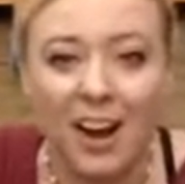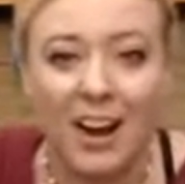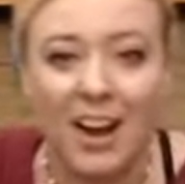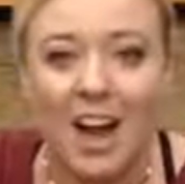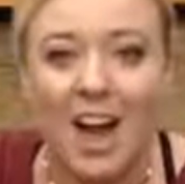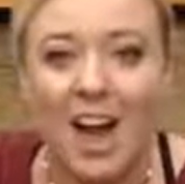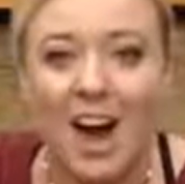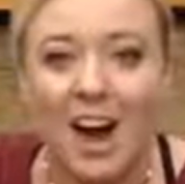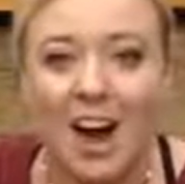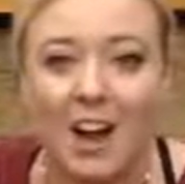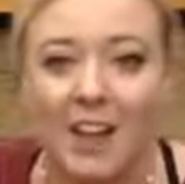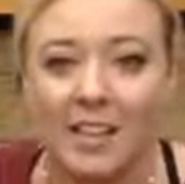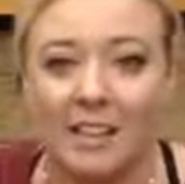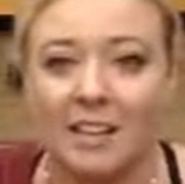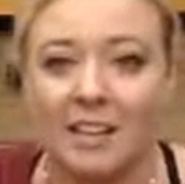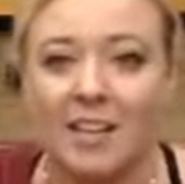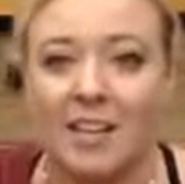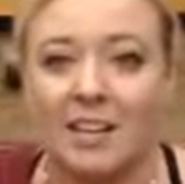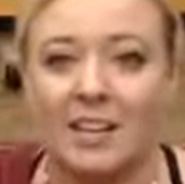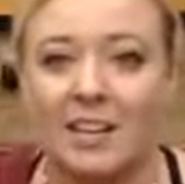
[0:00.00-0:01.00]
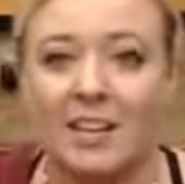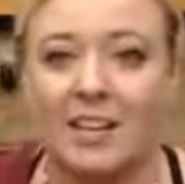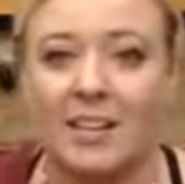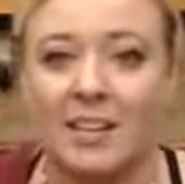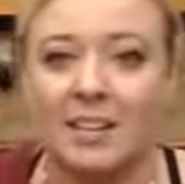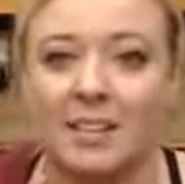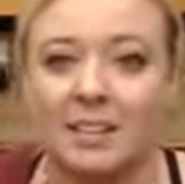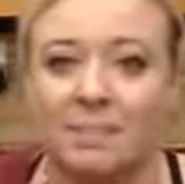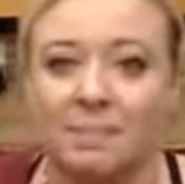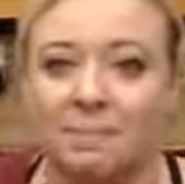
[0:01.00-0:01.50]

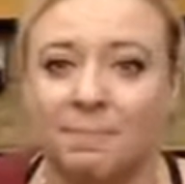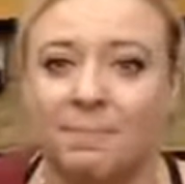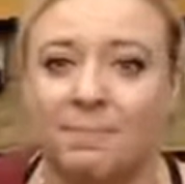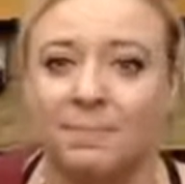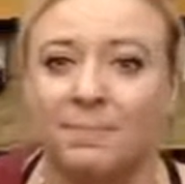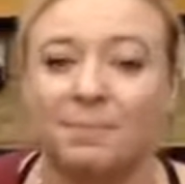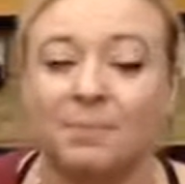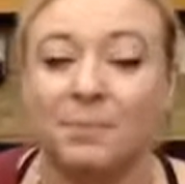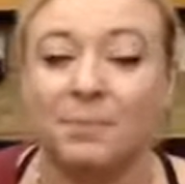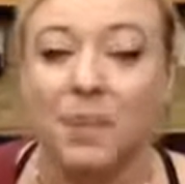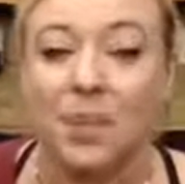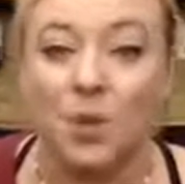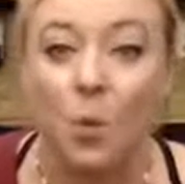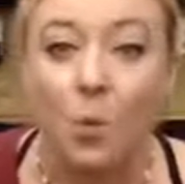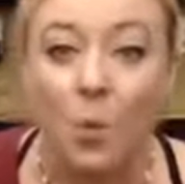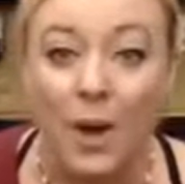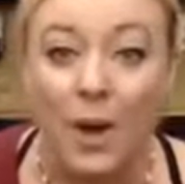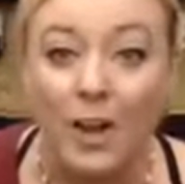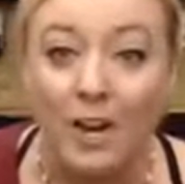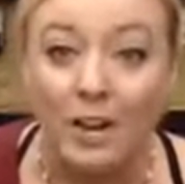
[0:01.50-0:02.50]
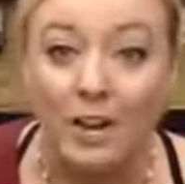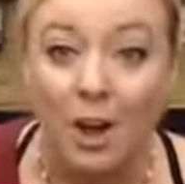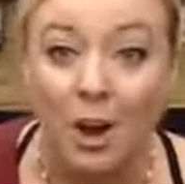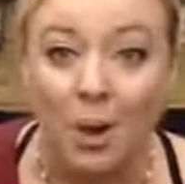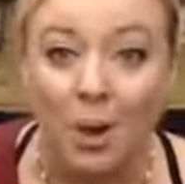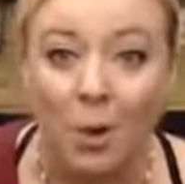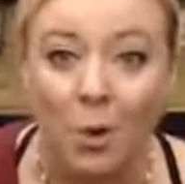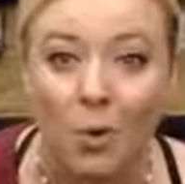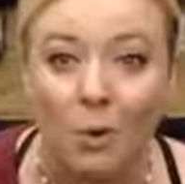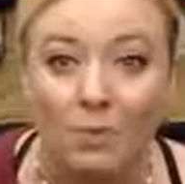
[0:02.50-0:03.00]
Awesome. Way to
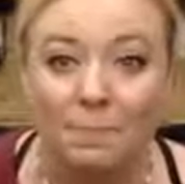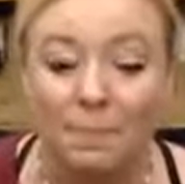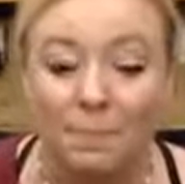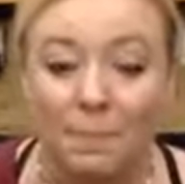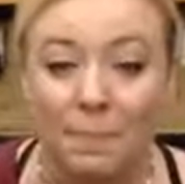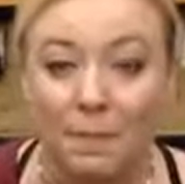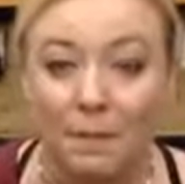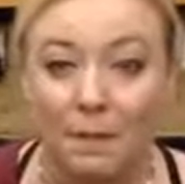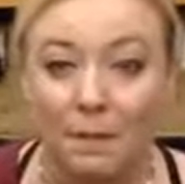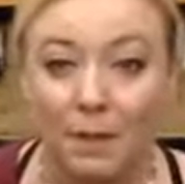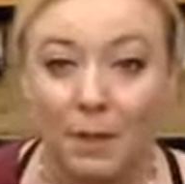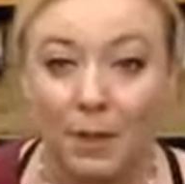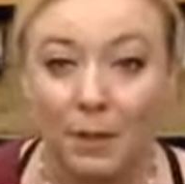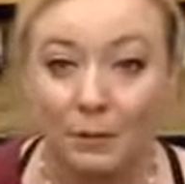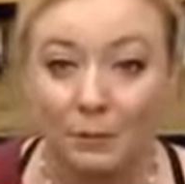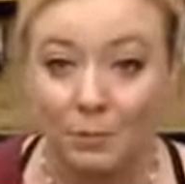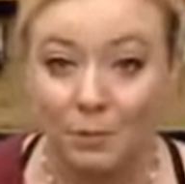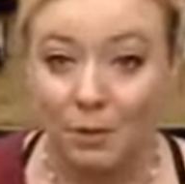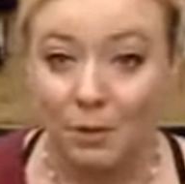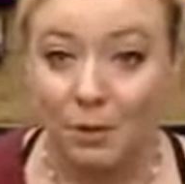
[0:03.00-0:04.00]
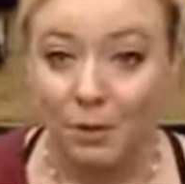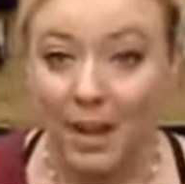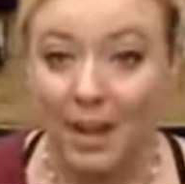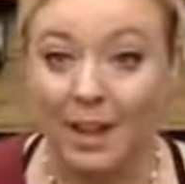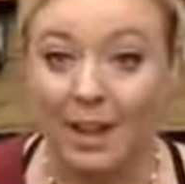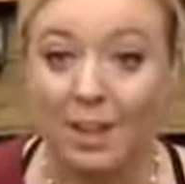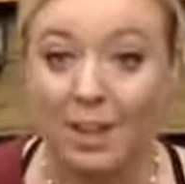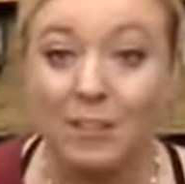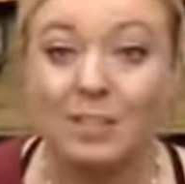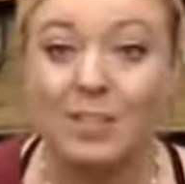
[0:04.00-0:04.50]
go. Okay,
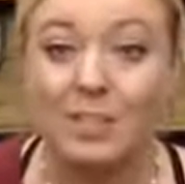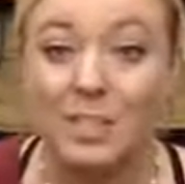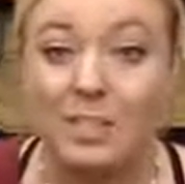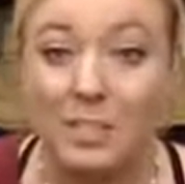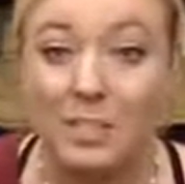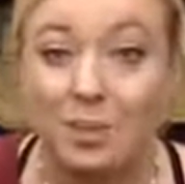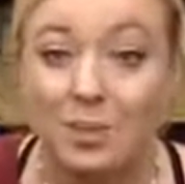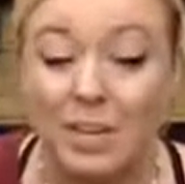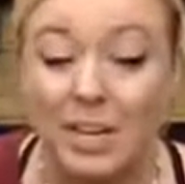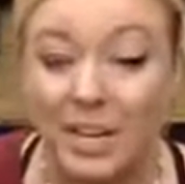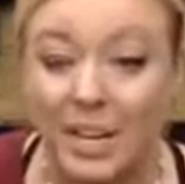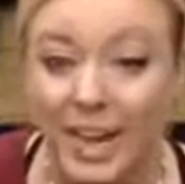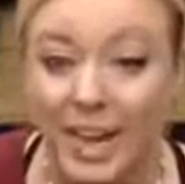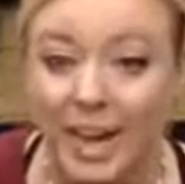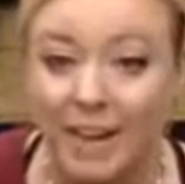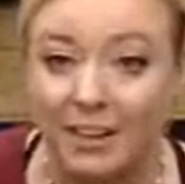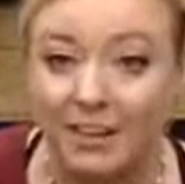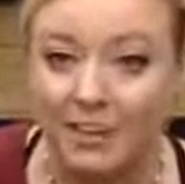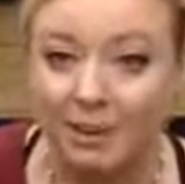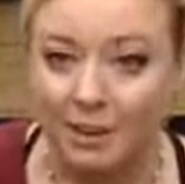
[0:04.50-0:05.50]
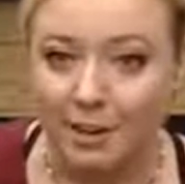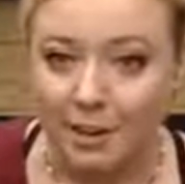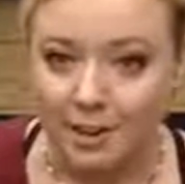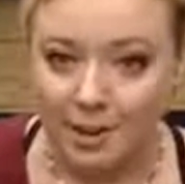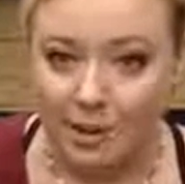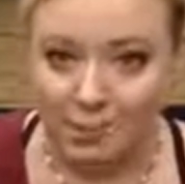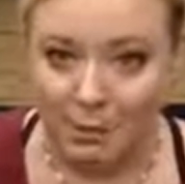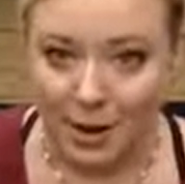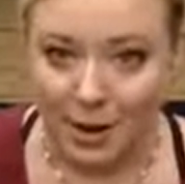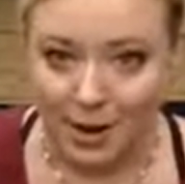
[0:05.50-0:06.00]
let's do it again. Are you
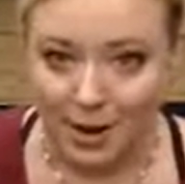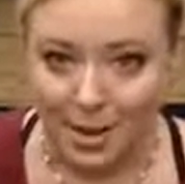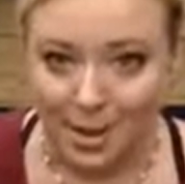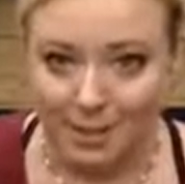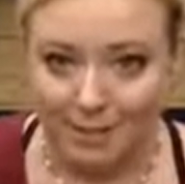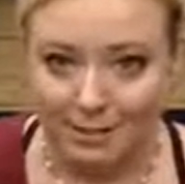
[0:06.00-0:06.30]
guys ready?